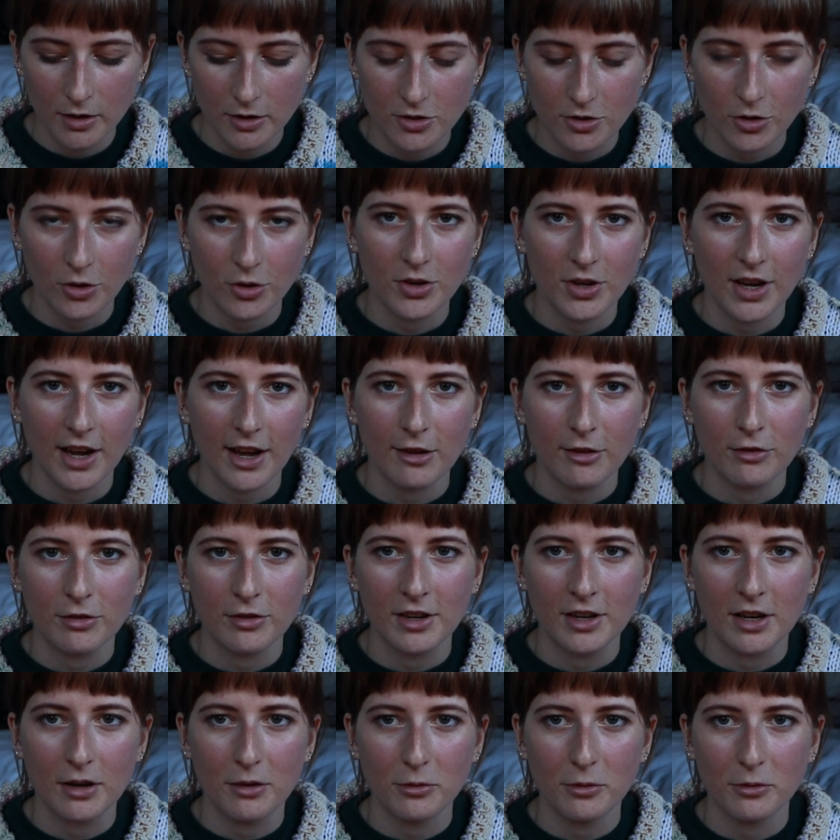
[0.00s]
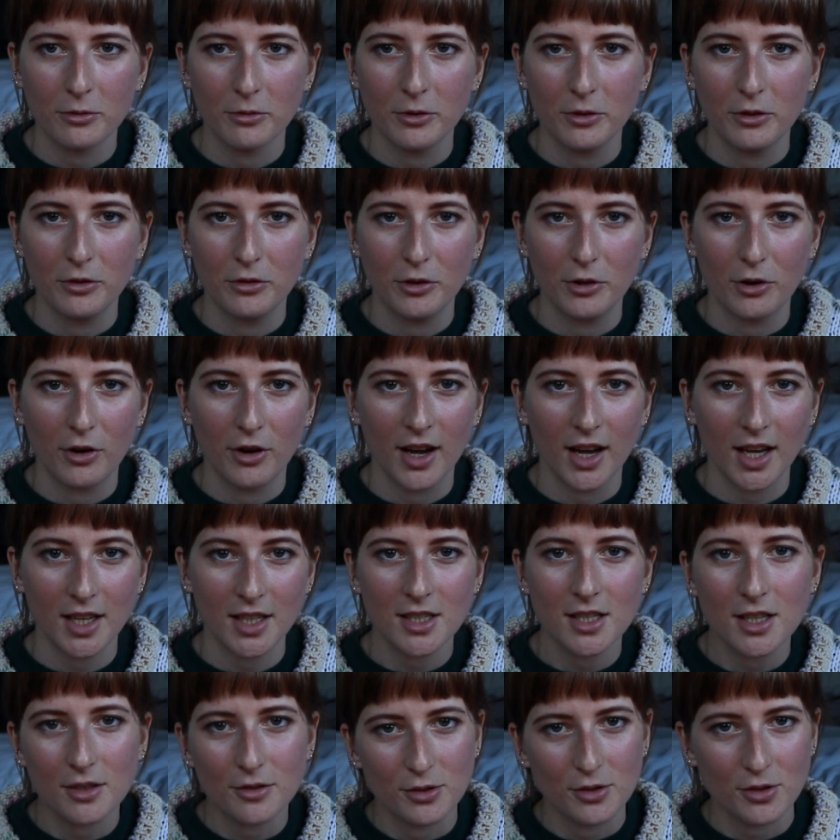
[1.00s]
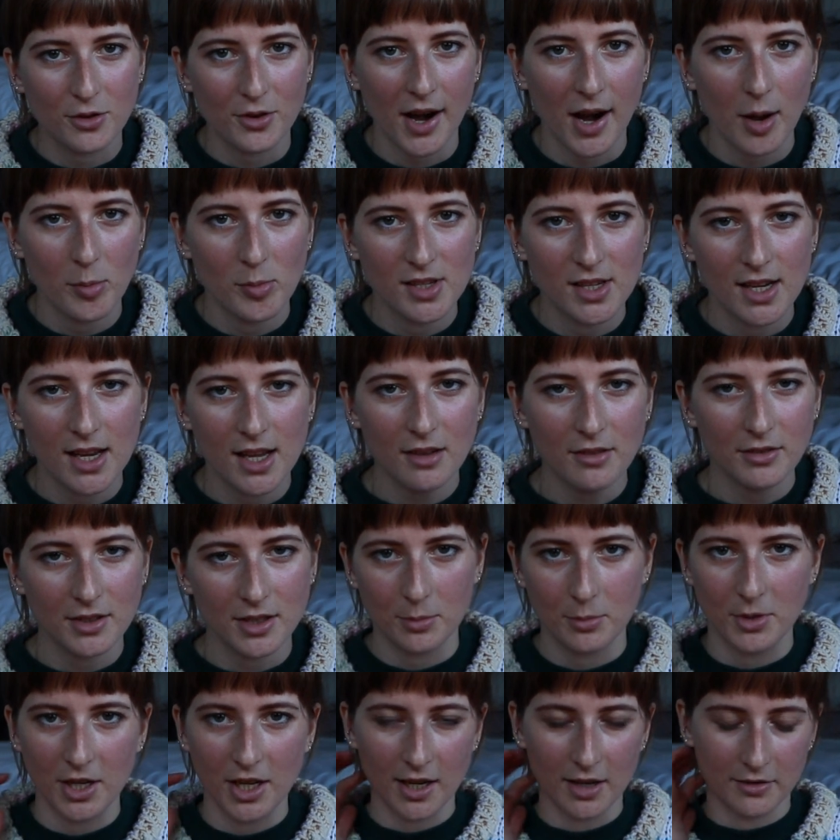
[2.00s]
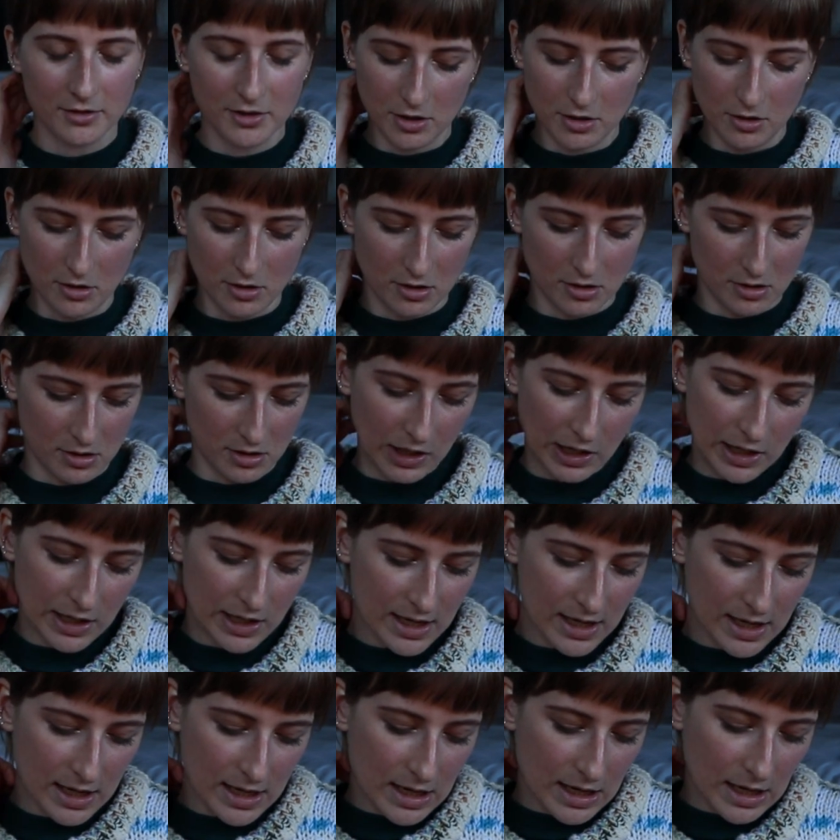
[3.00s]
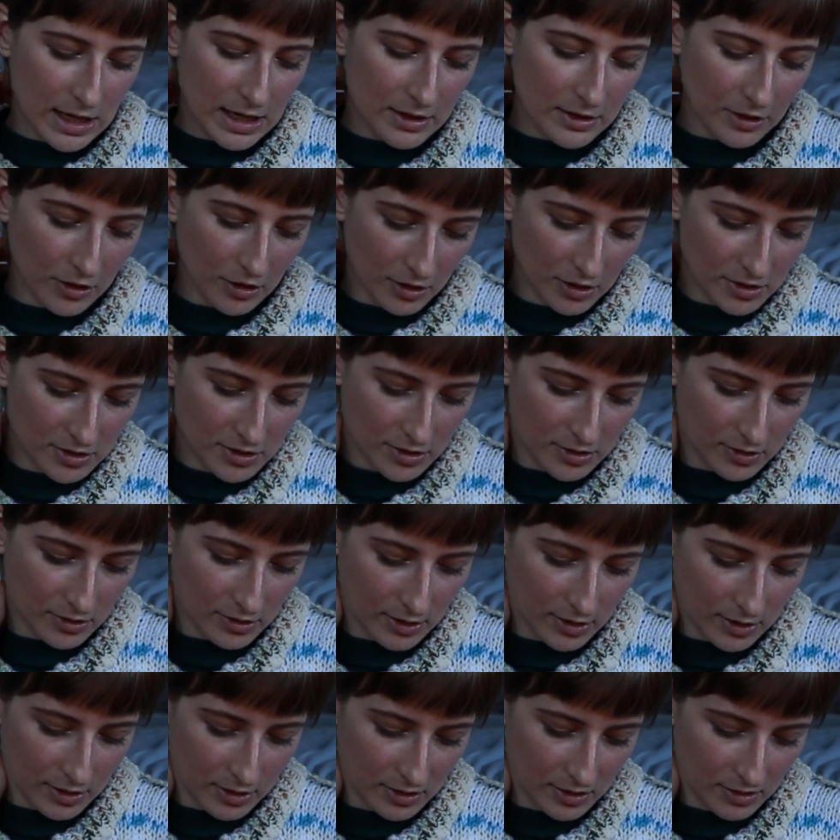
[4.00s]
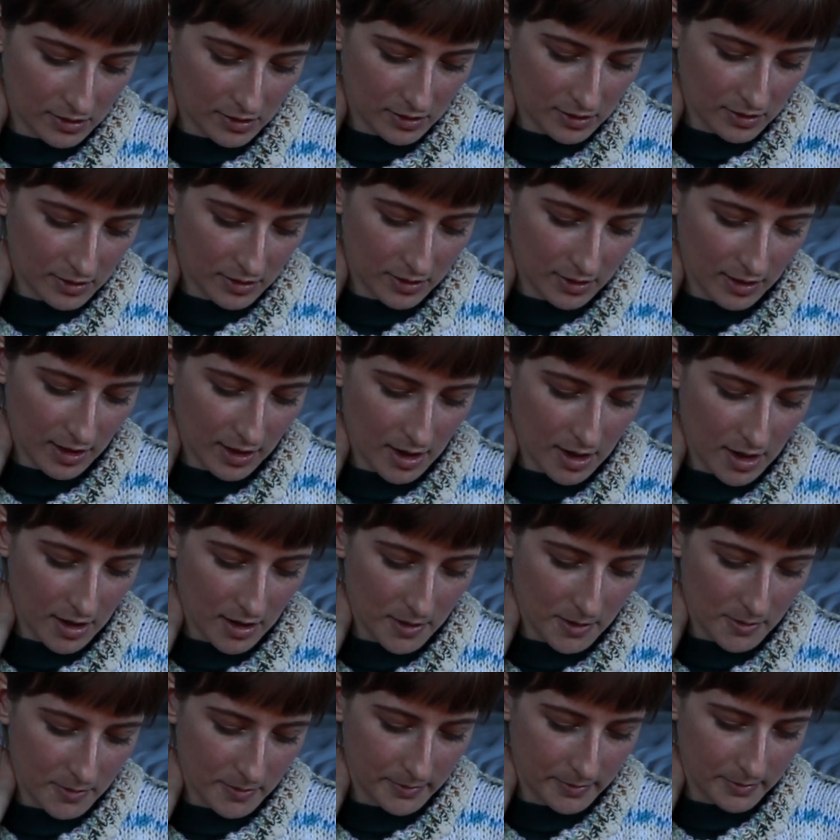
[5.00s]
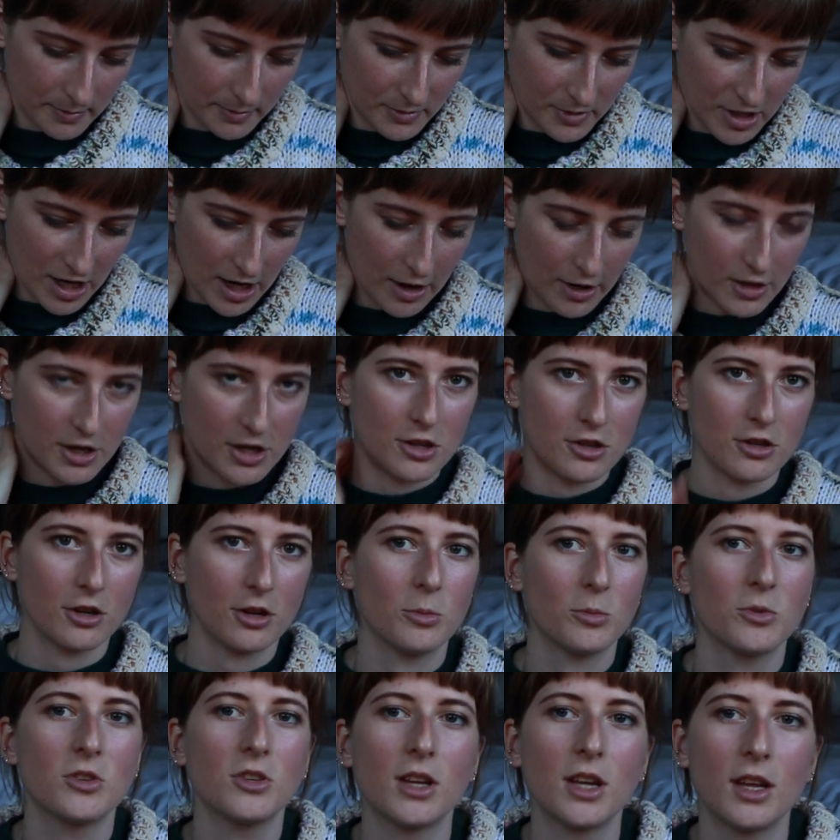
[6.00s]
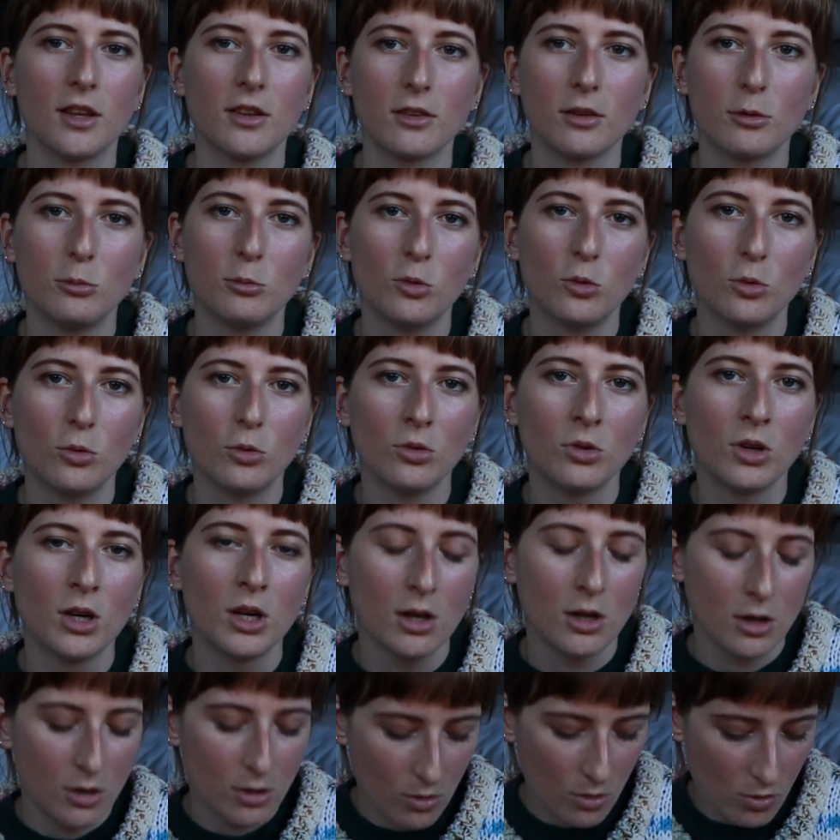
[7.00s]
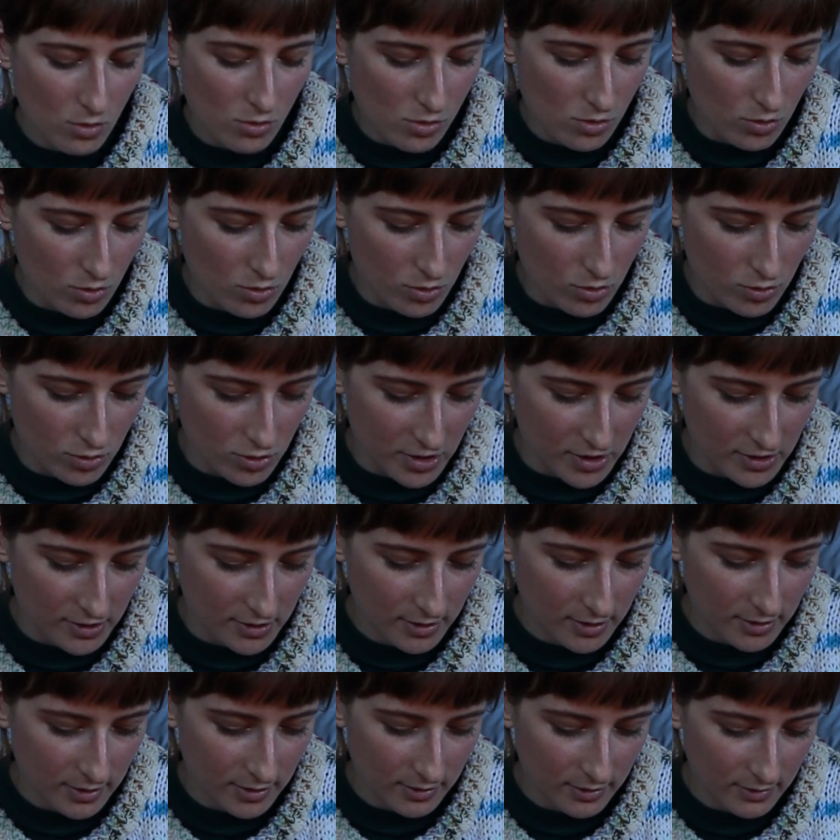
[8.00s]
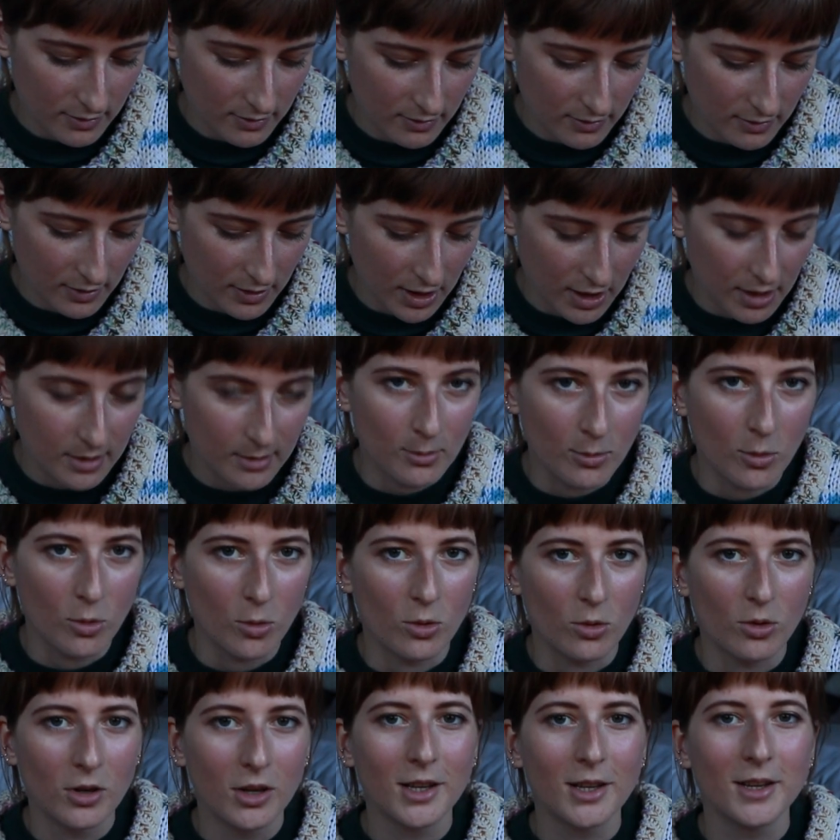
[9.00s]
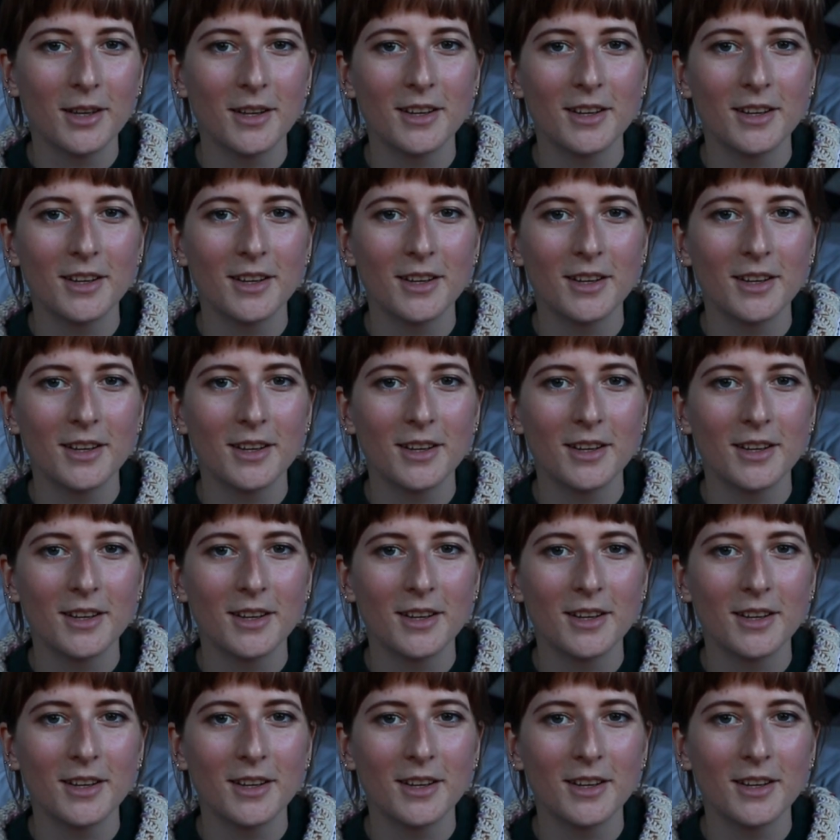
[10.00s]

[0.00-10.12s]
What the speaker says: don't have enough of a variety of scraps left. I'm gonna have to either go to the charity shops to get some more, or just knit more